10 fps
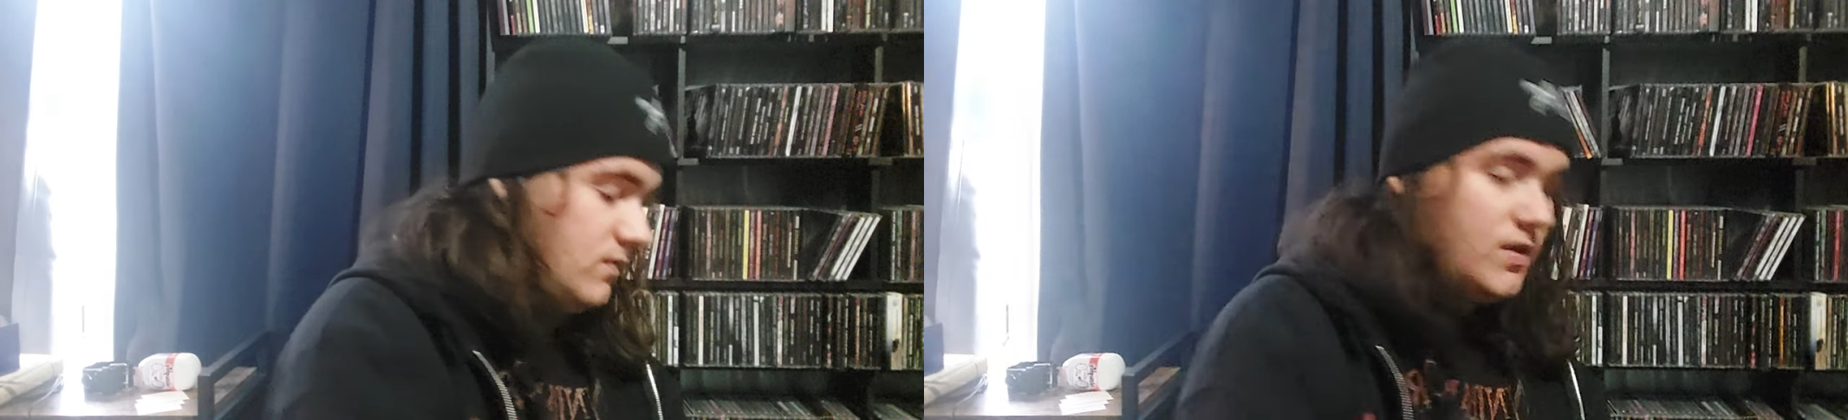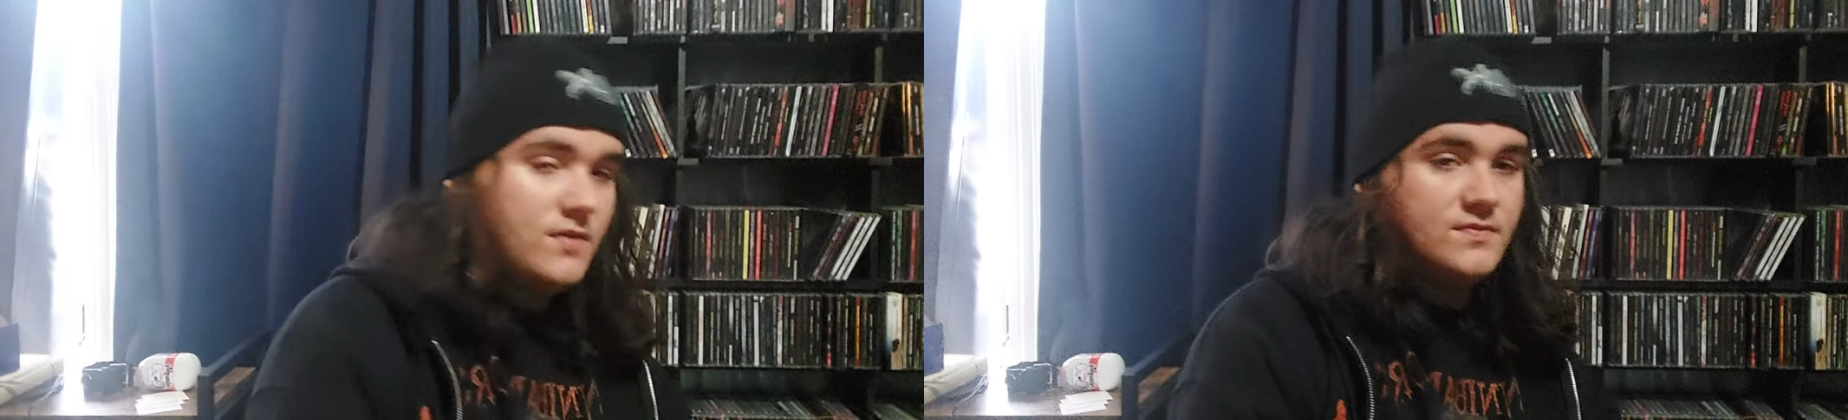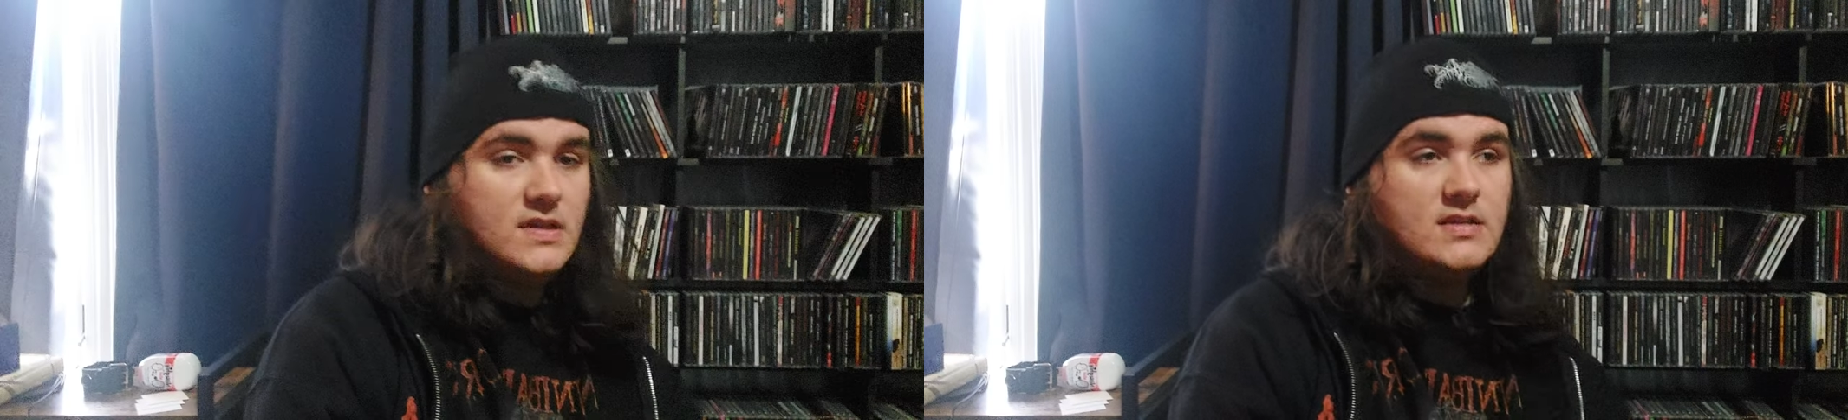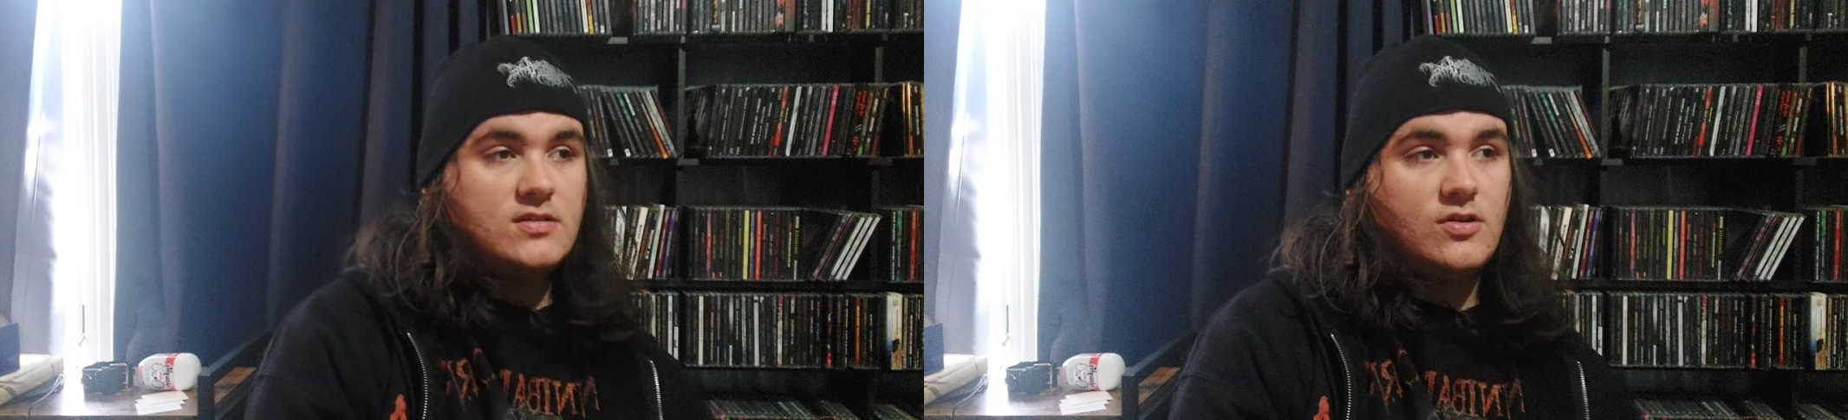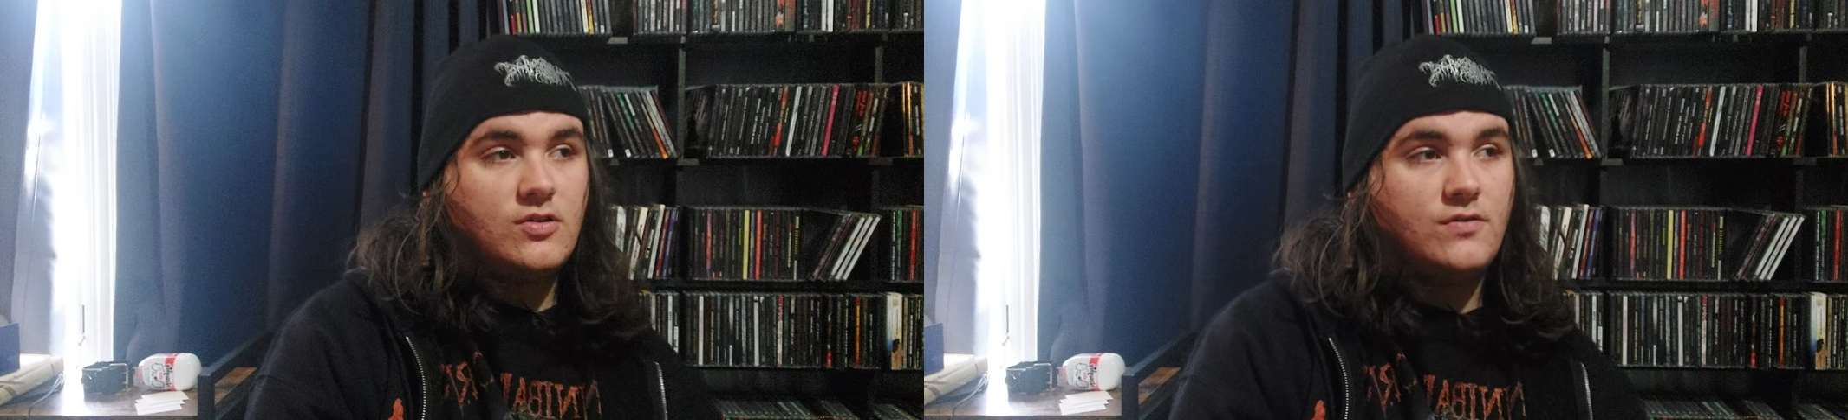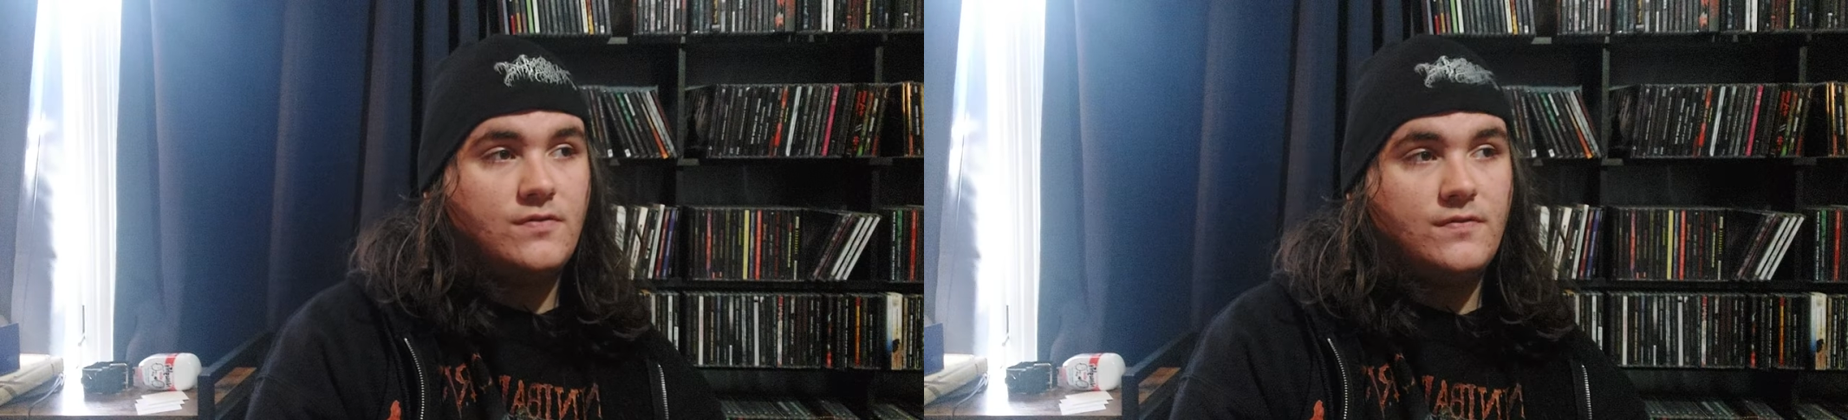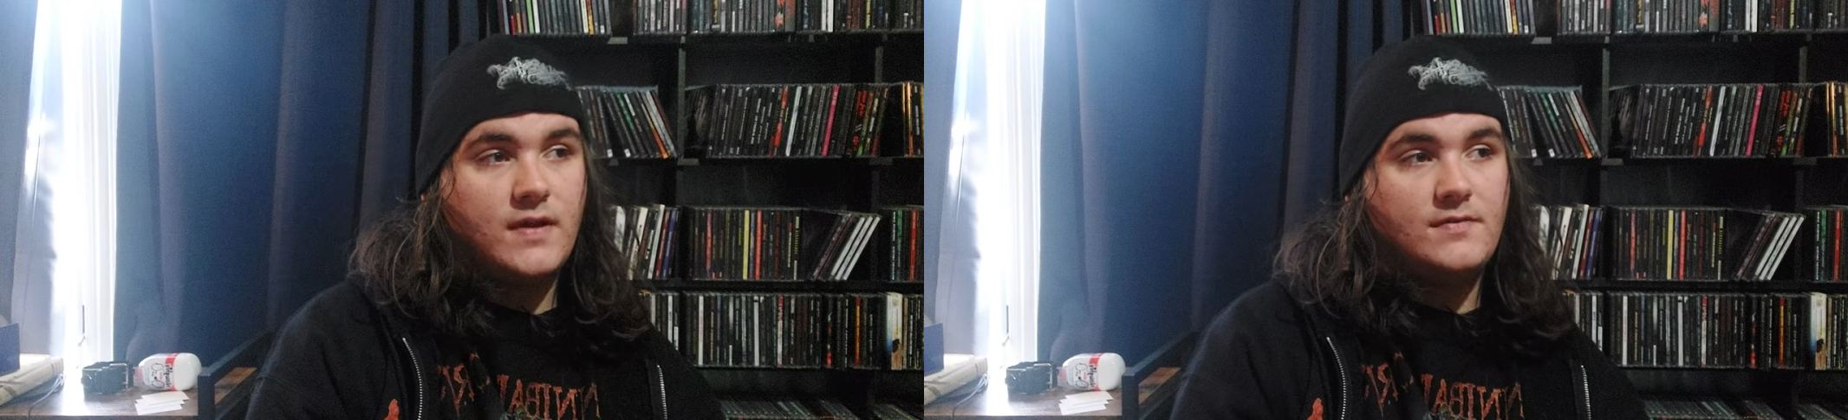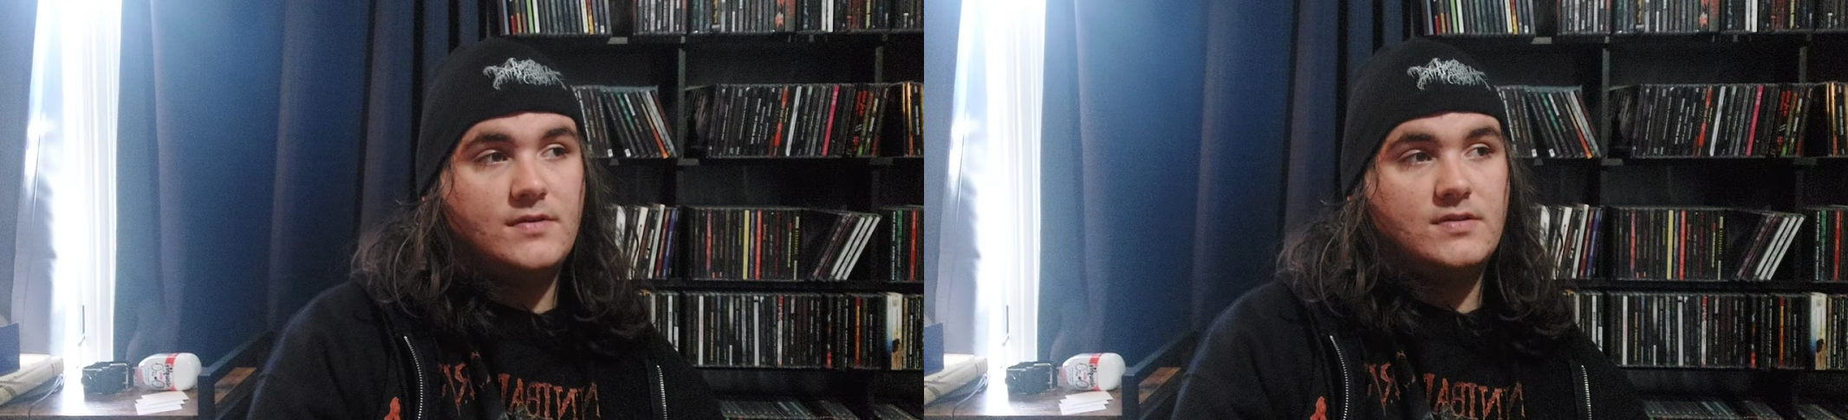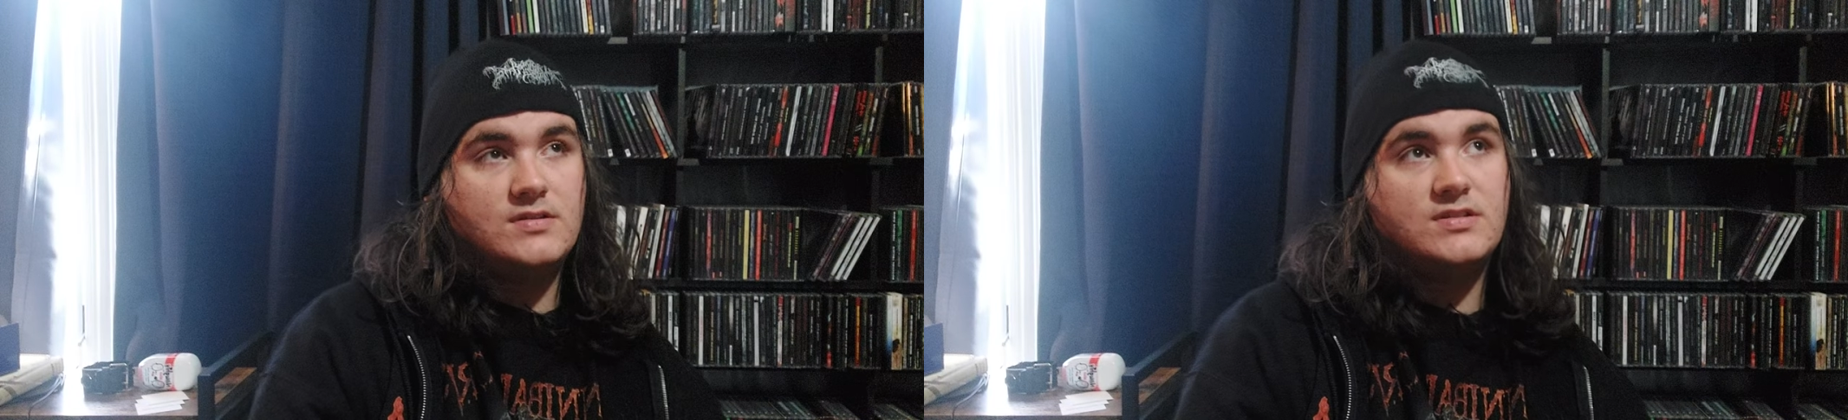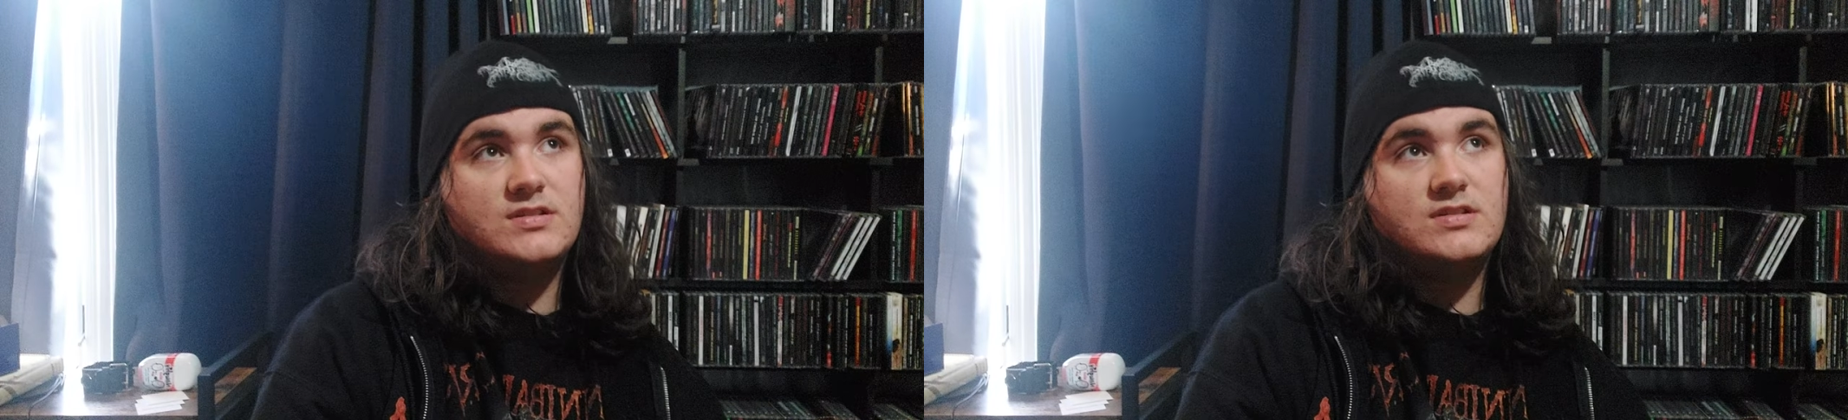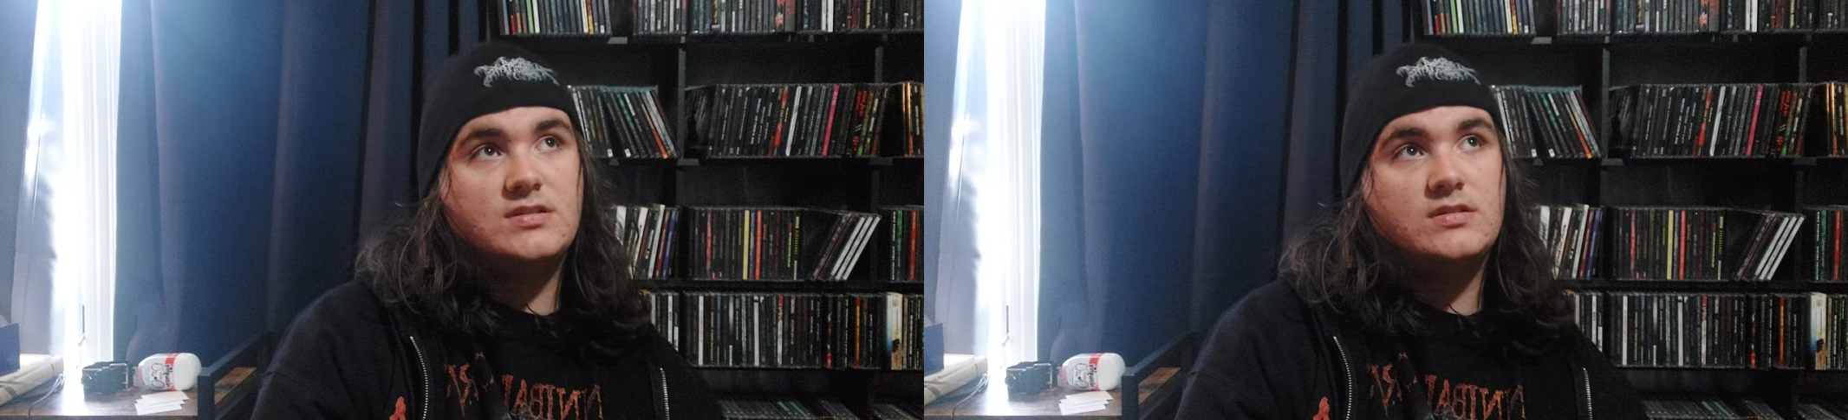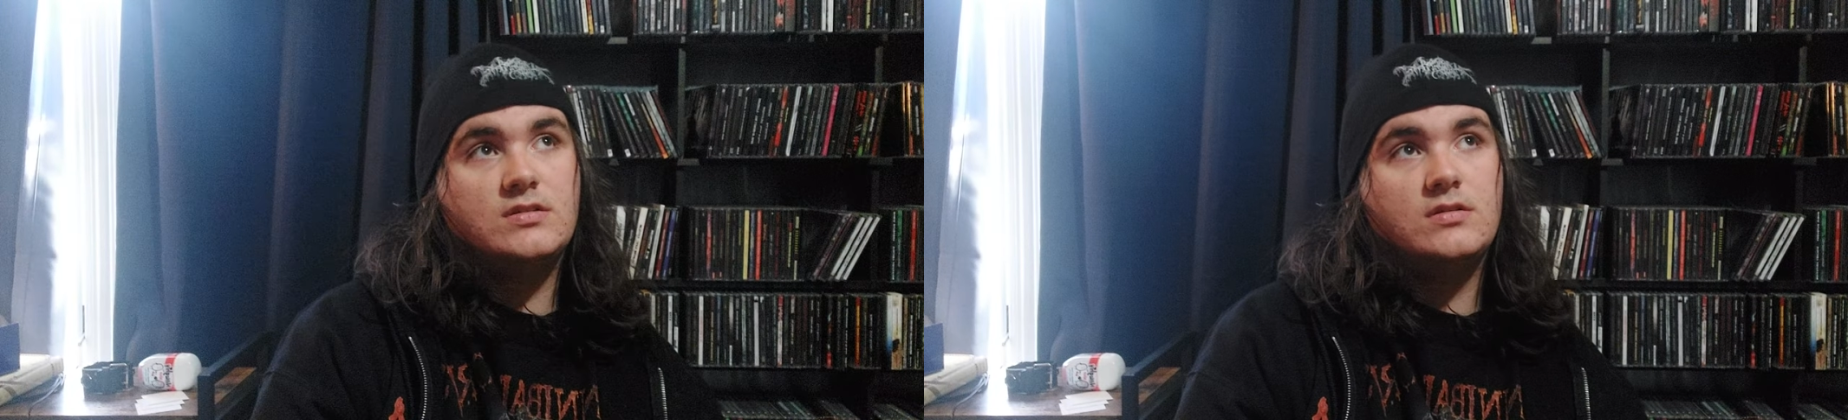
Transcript: a lot of these are favorites